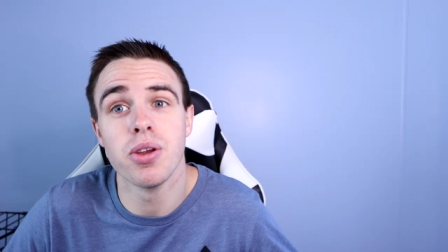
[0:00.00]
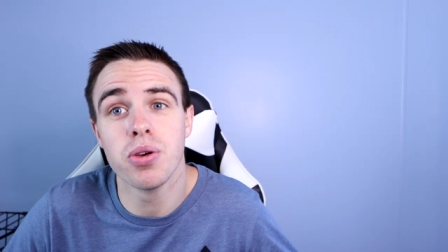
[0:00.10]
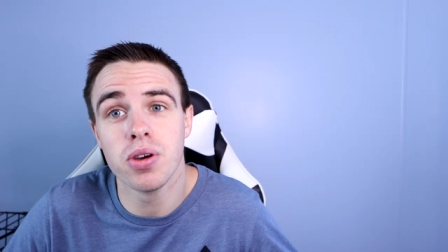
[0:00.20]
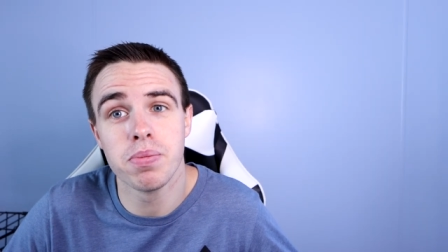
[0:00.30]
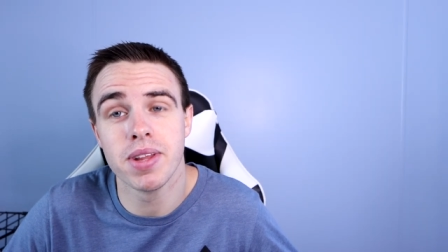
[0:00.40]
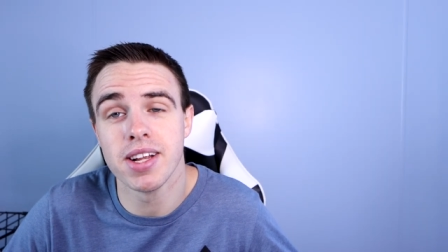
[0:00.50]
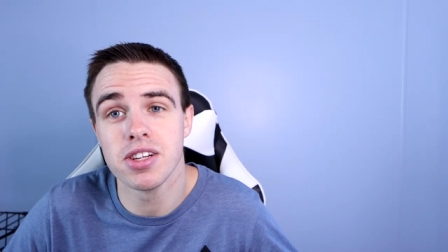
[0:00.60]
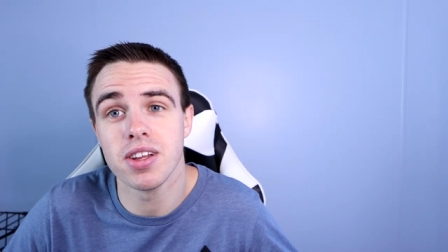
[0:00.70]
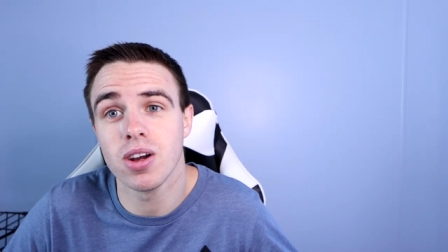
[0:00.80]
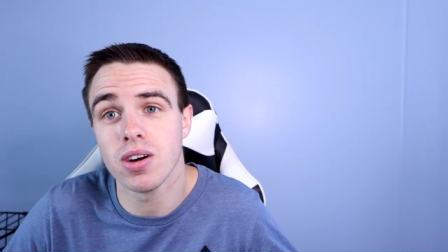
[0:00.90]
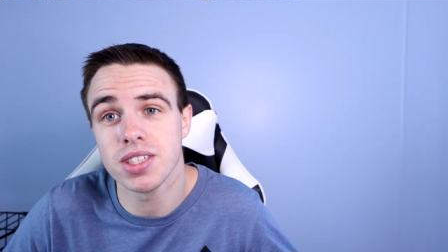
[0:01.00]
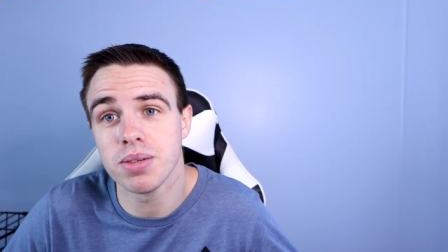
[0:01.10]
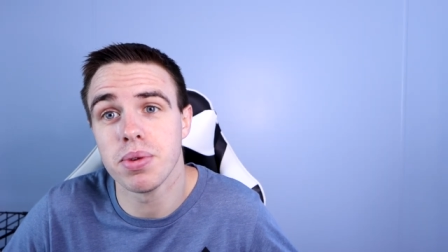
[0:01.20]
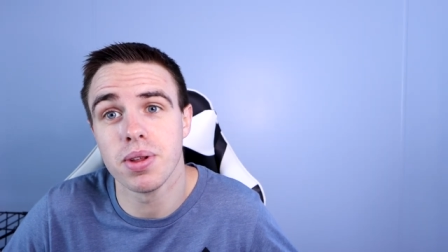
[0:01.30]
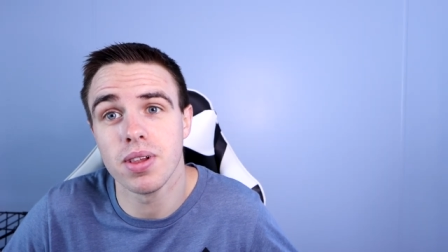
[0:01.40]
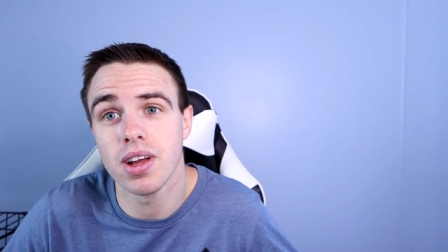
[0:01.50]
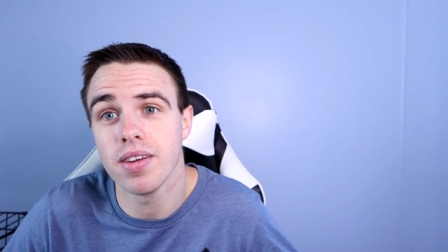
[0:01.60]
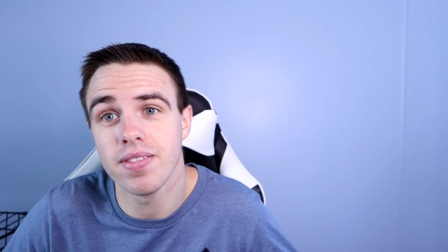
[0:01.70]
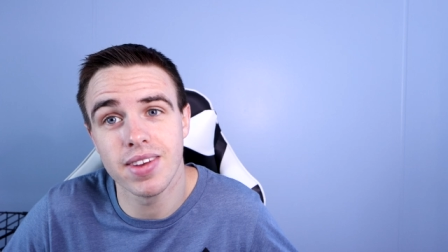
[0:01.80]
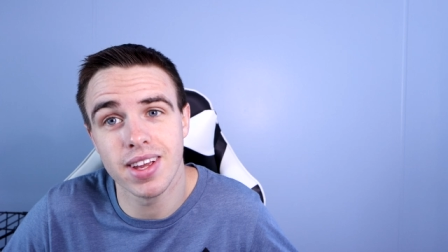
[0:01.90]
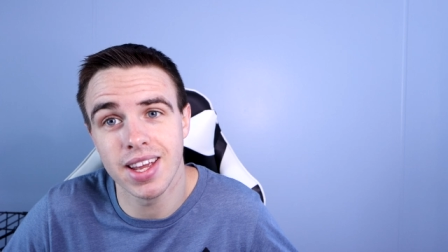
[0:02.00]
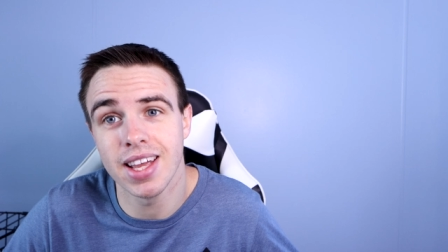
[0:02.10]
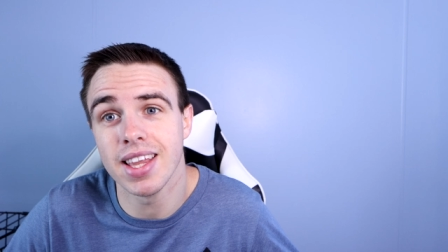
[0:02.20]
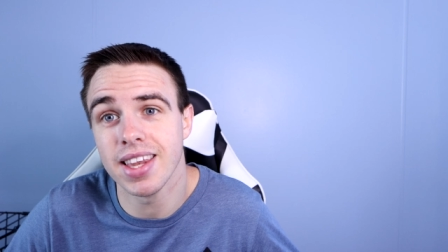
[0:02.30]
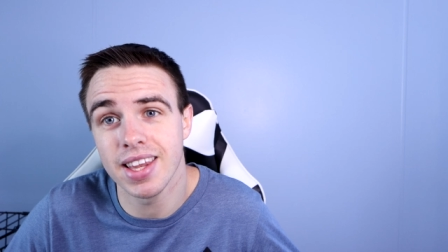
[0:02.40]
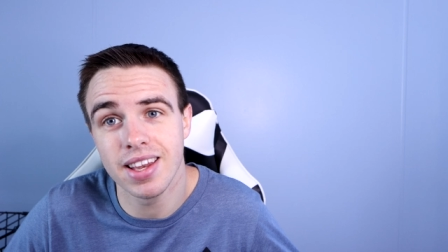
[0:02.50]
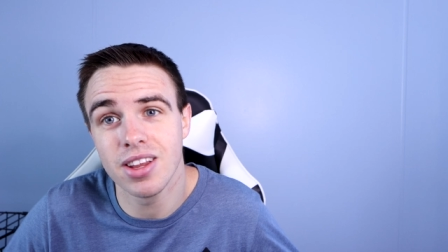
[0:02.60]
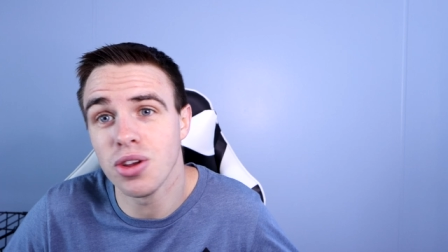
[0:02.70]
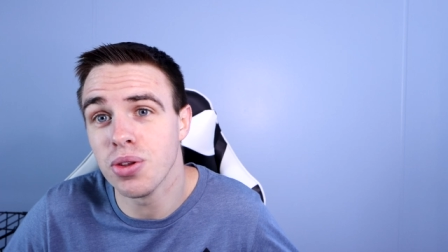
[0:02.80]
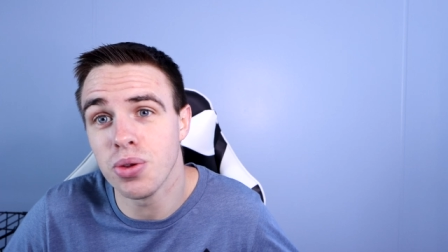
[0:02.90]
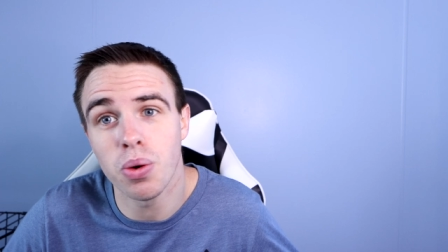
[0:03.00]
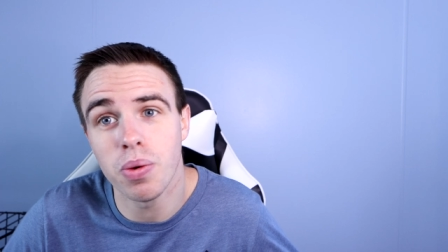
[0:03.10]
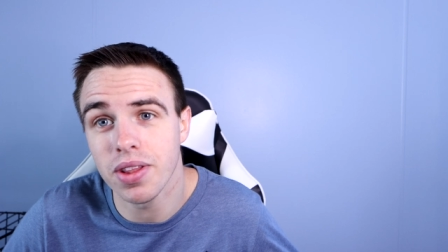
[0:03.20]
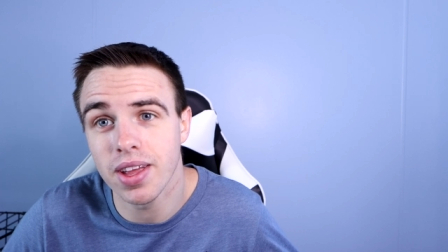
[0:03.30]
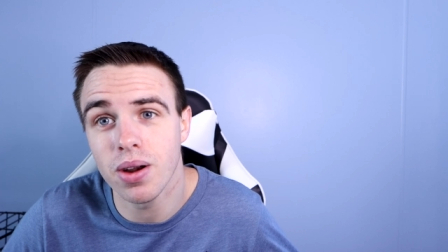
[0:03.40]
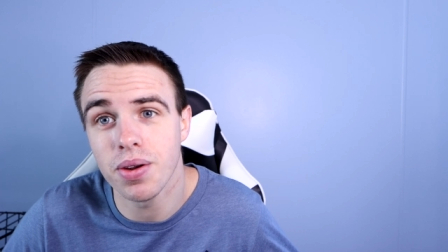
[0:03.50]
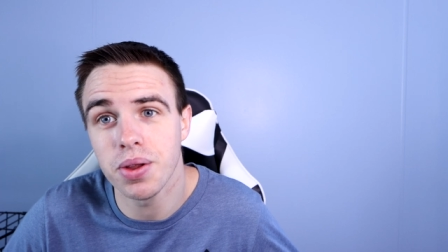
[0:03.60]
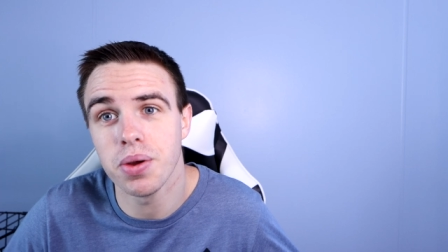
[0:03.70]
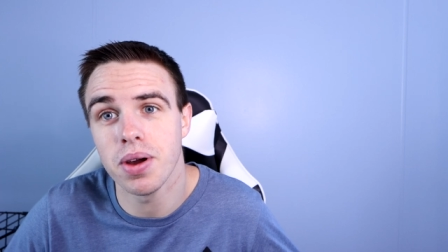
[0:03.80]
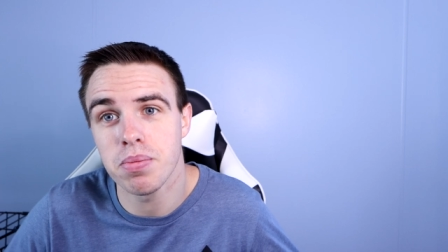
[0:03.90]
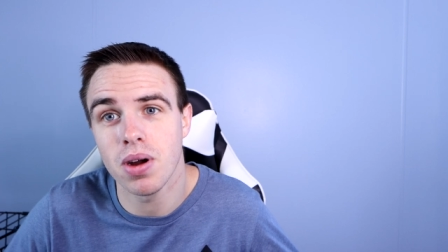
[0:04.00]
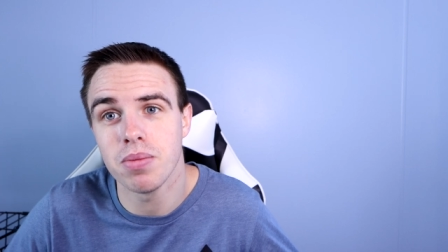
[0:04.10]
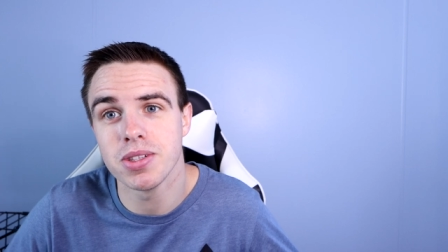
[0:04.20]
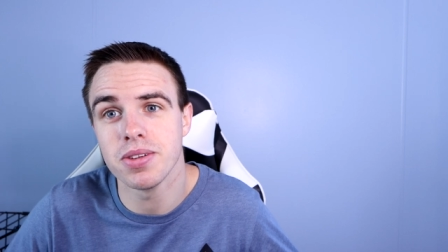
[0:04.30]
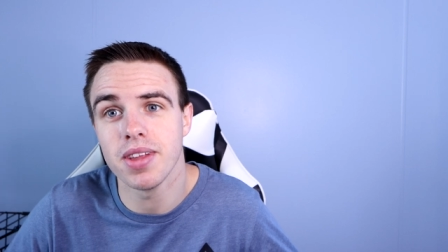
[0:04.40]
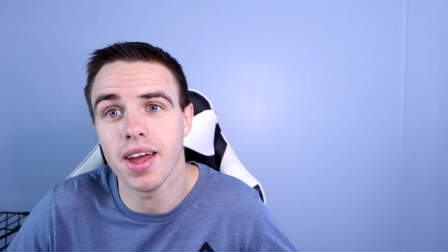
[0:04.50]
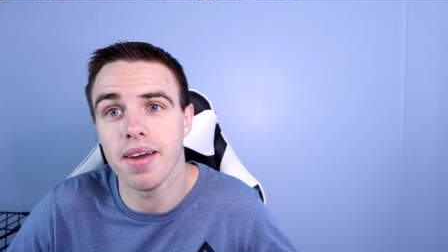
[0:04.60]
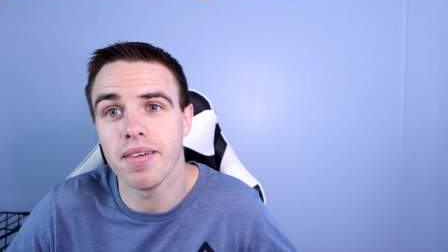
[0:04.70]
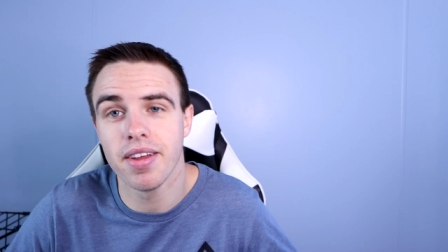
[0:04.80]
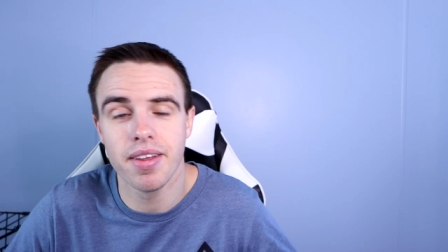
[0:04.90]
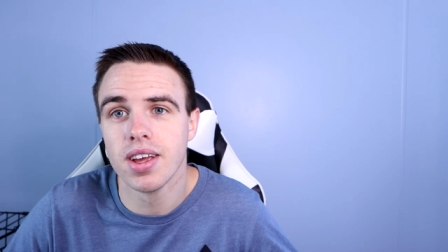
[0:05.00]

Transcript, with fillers: you could potentially cost someone their life and you don't want that on you, I promise you that.